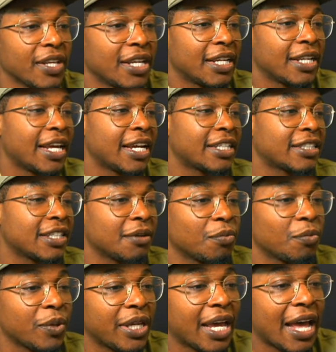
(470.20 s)
Next up,
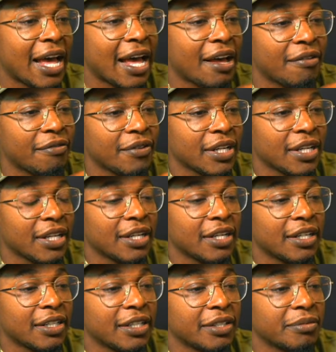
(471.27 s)
we have
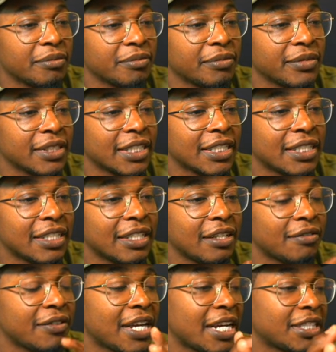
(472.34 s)
um, this
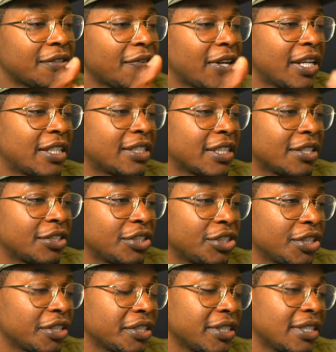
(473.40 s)
Steve Nash Phoenix Suns
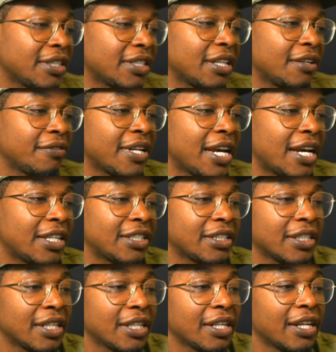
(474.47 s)
jersey. Steve
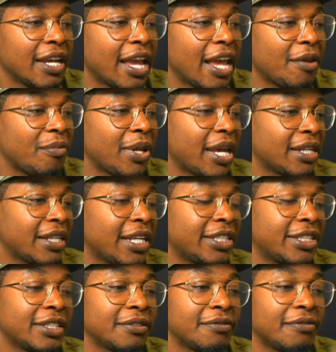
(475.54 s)
Nash, N B A
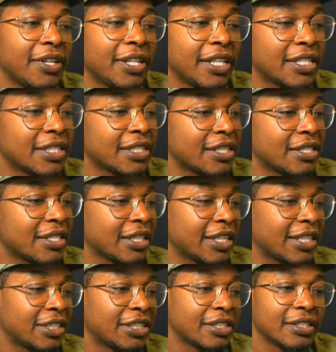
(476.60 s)
legend, Phoenix Suns
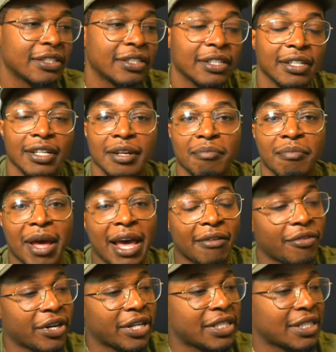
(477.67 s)
legend,
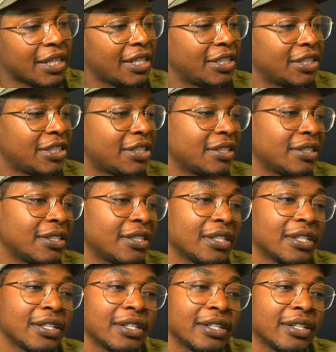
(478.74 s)
Mavericks legend,
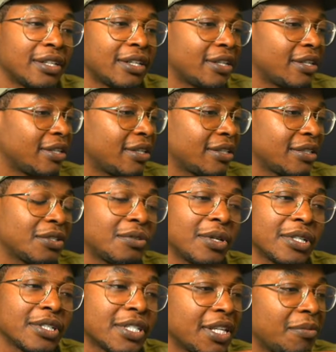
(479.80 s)
uh, who
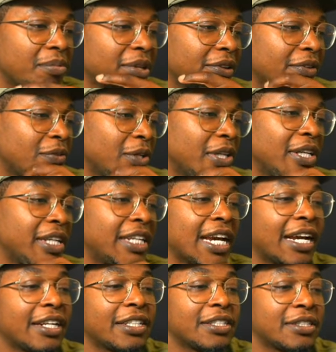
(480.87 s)
else did he play for? He, he
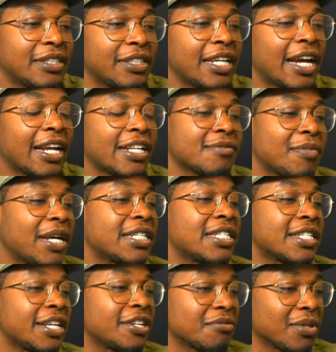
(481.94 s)
had his he had his
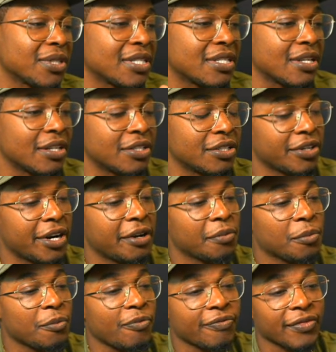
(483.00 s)
best years with the Suns, right?
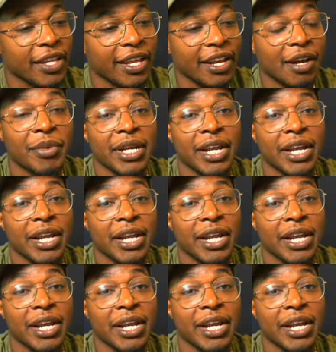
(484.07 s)
And I'm in